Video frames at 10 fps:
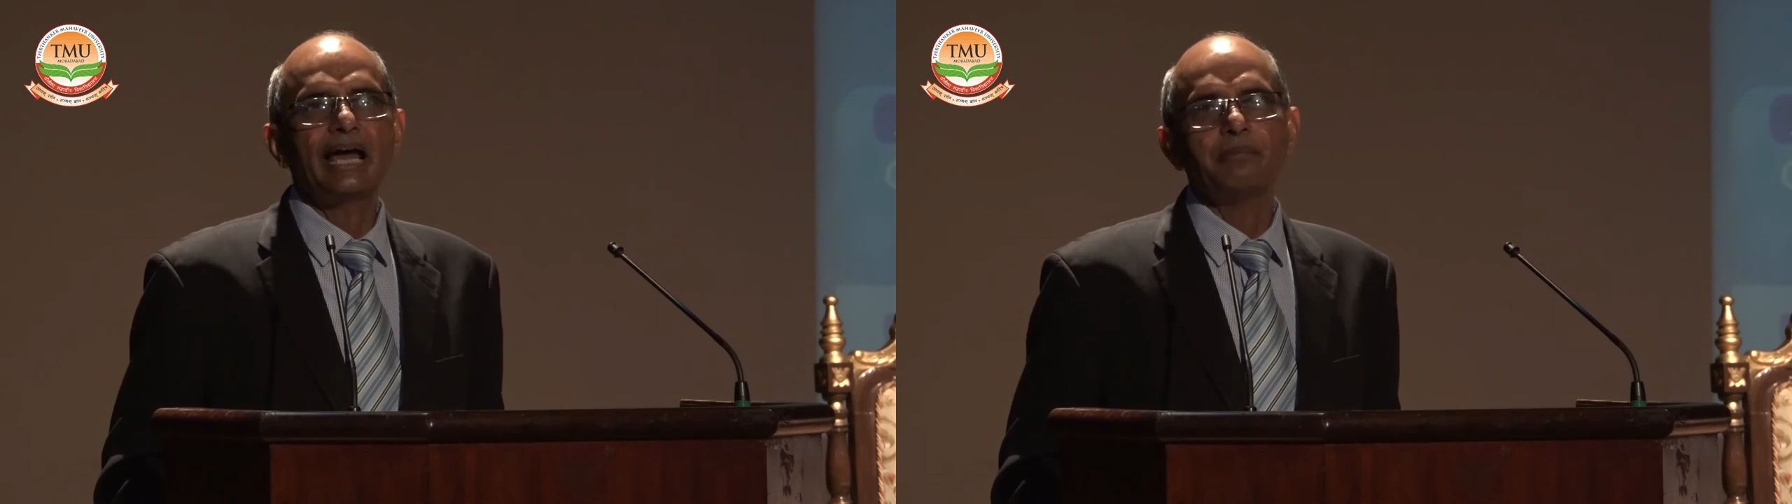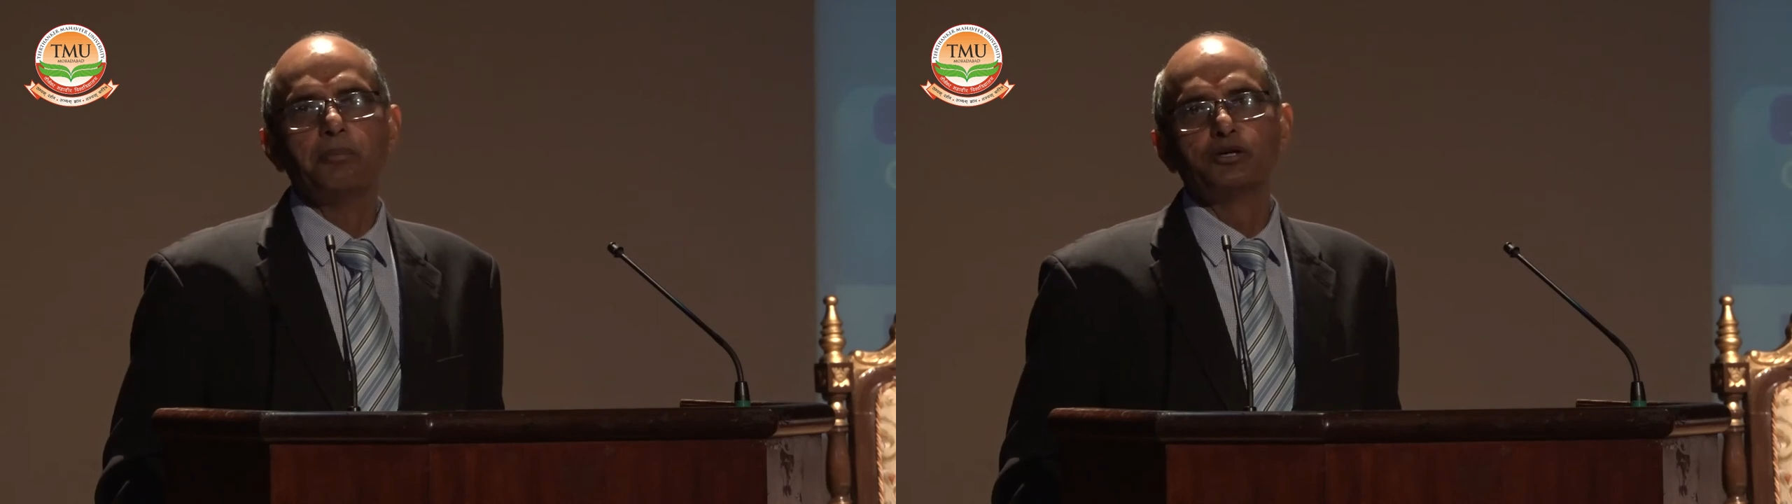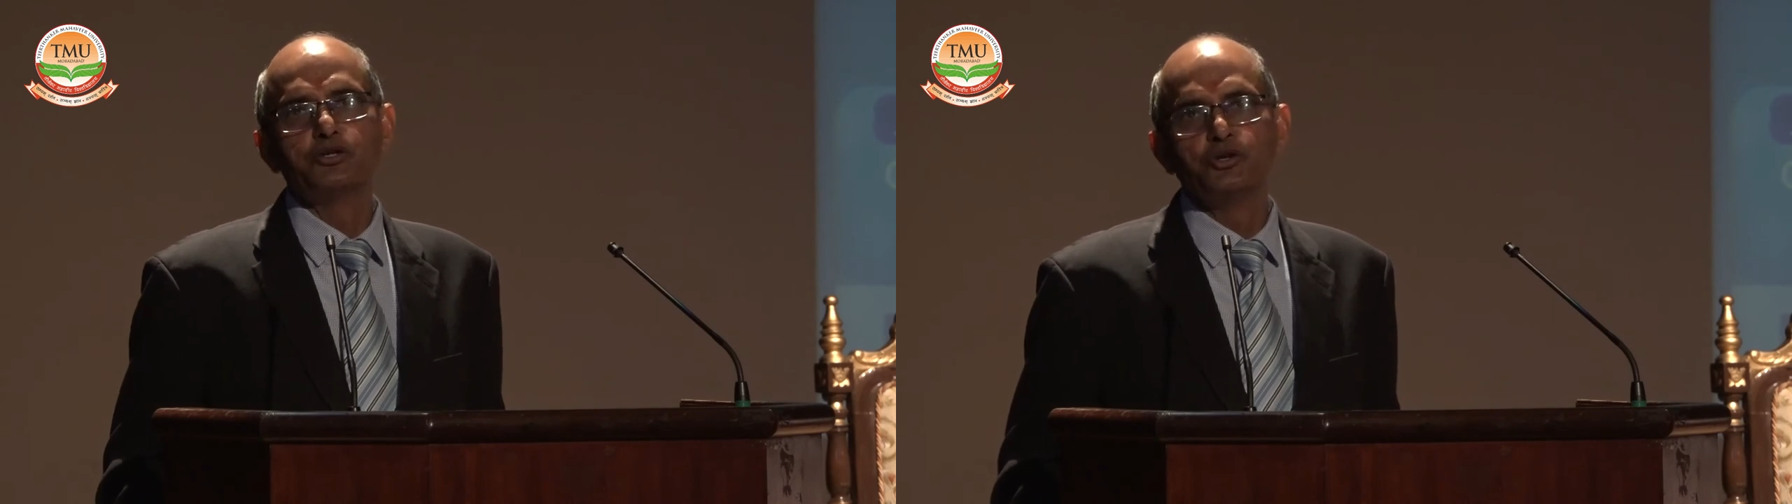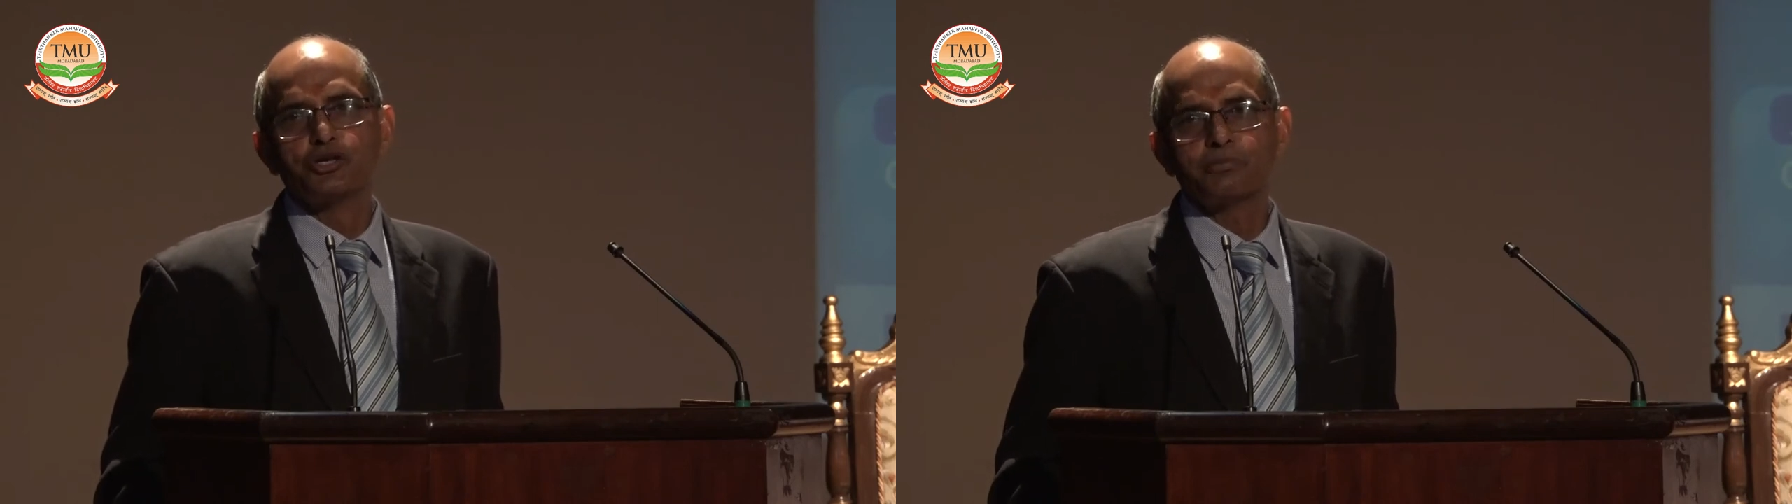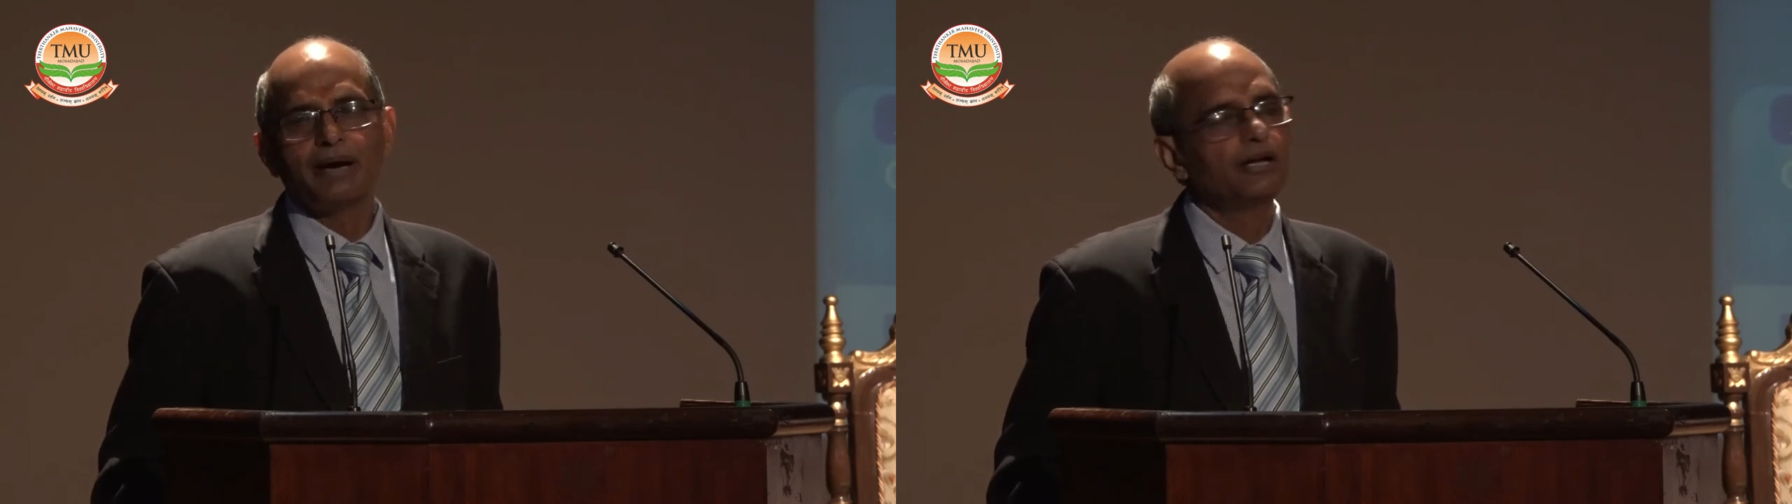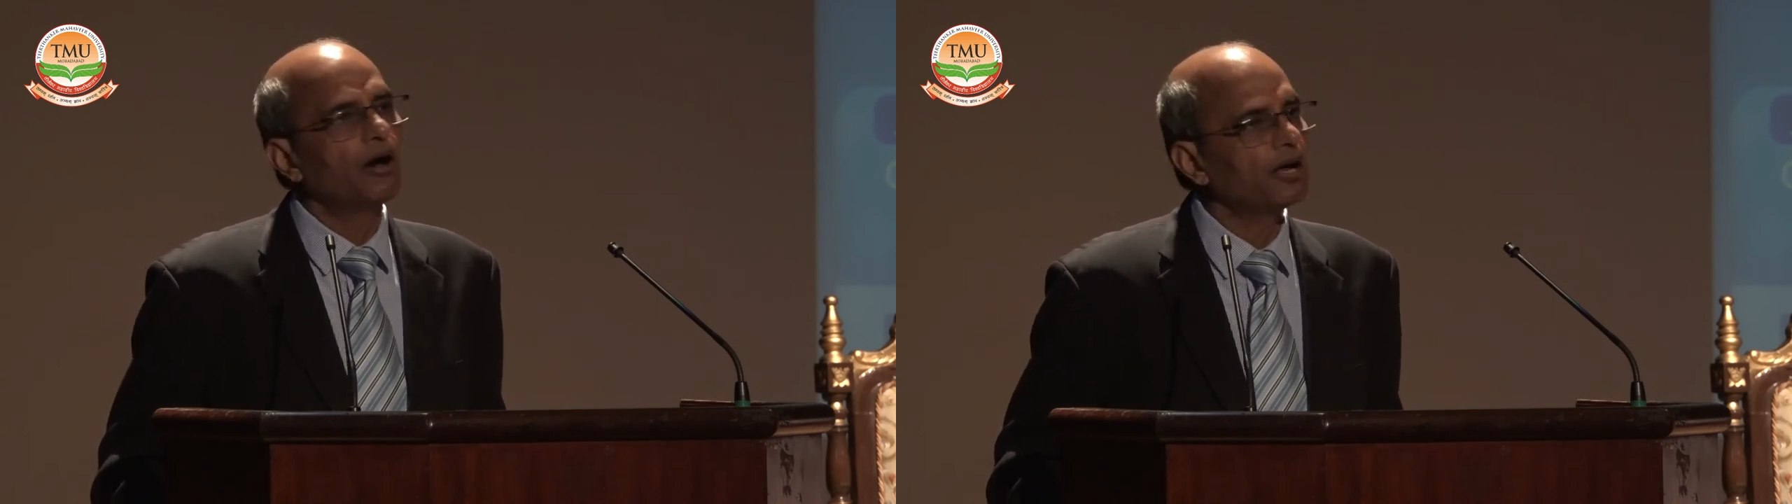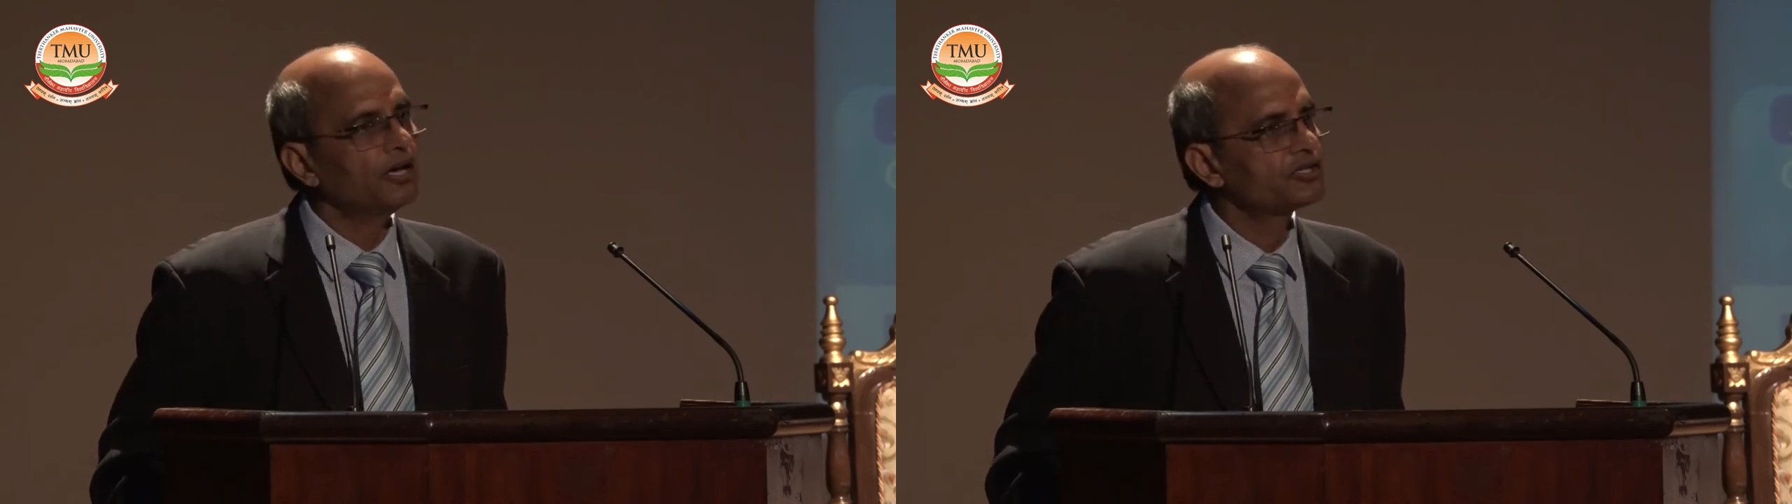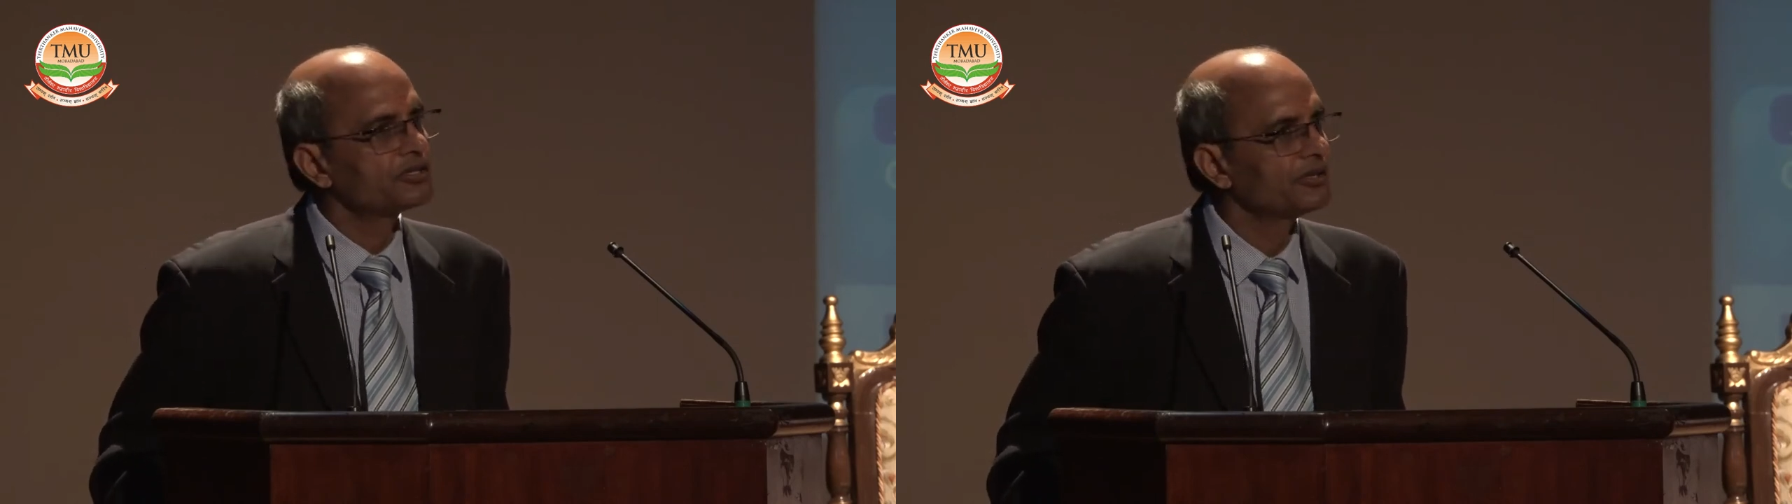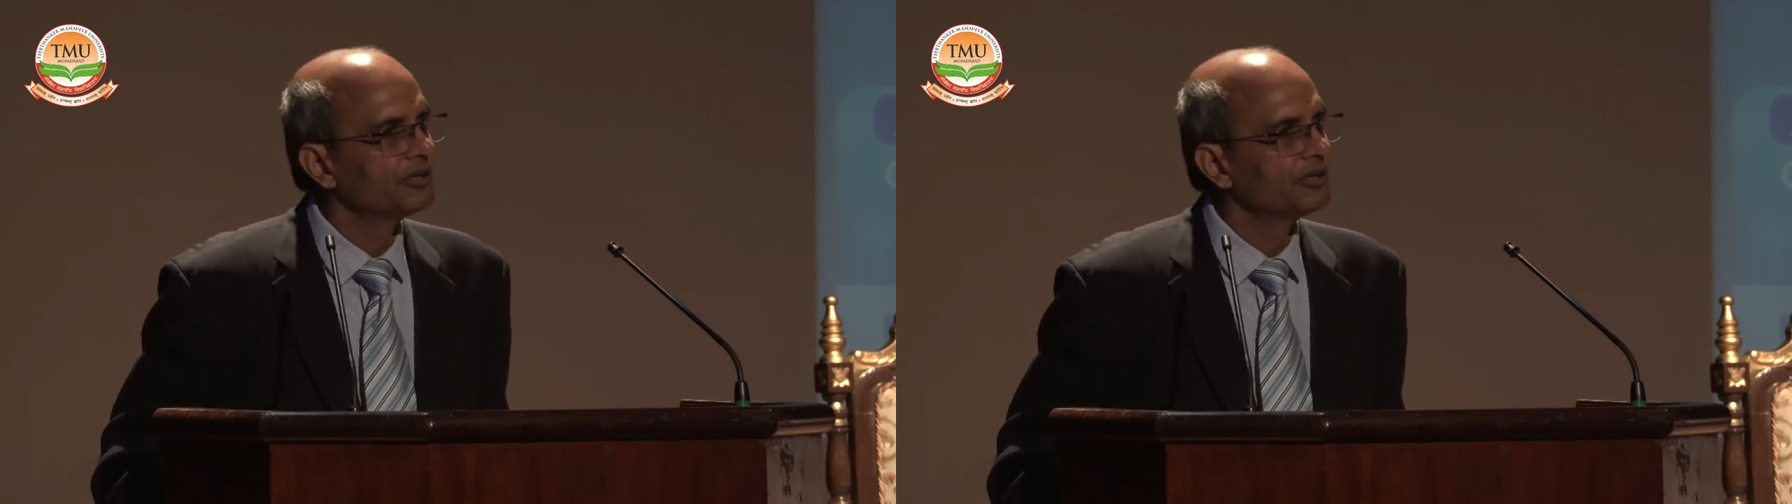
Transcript: I am able to use my knowledge